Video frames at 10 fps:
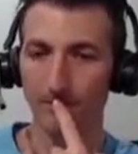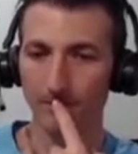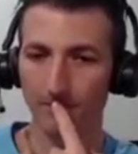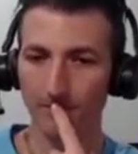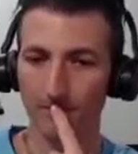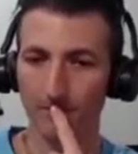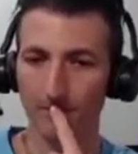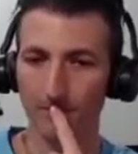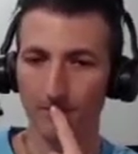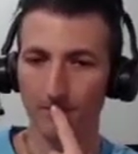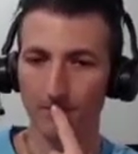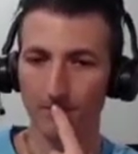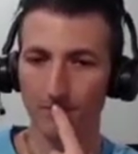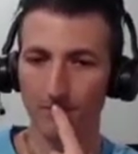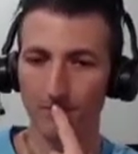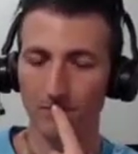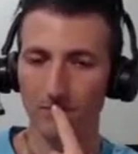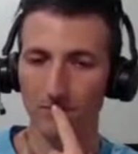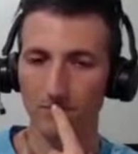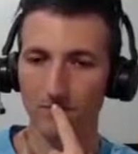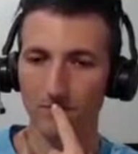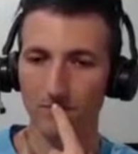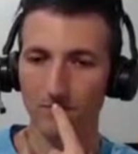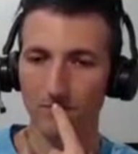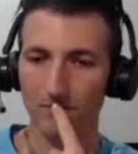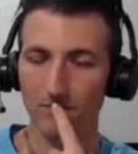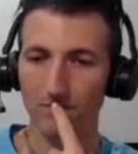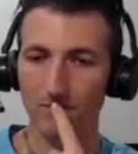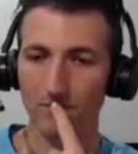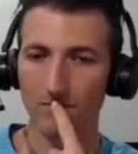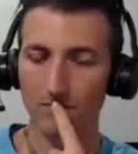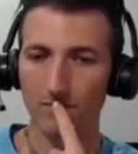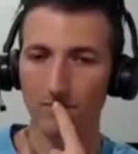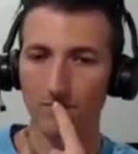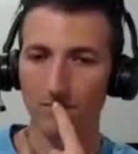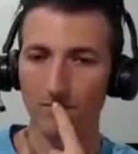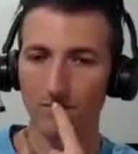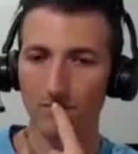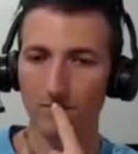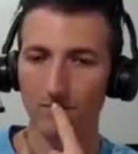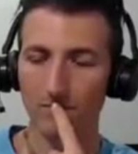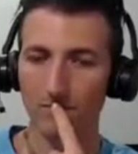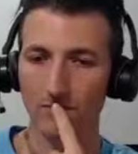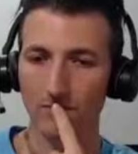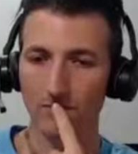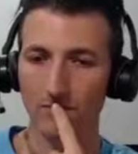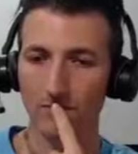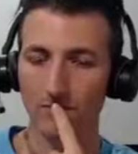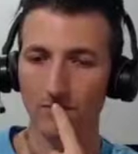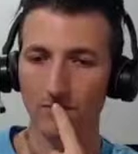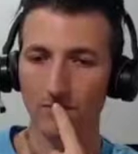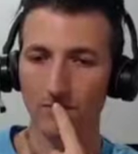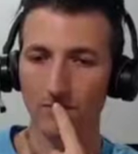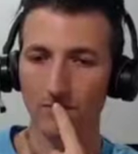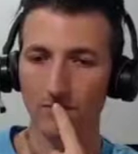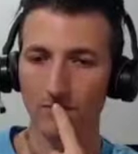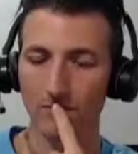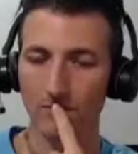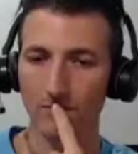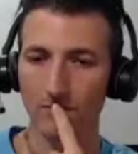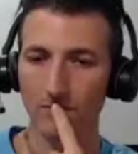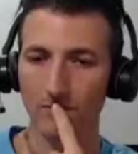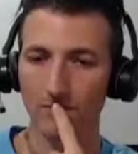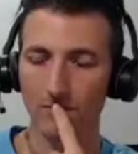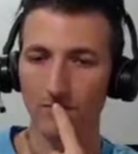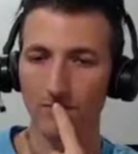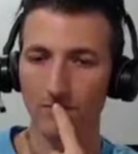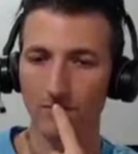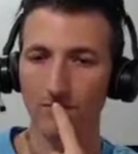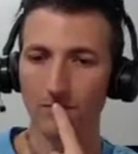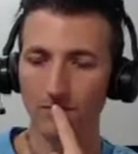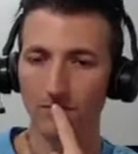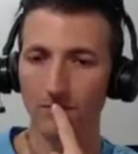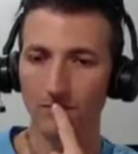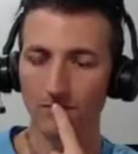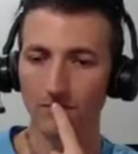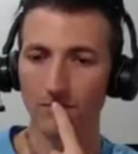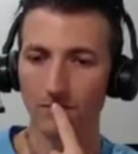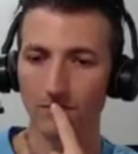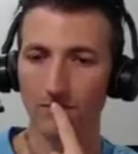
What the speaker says: This person isn't speaking.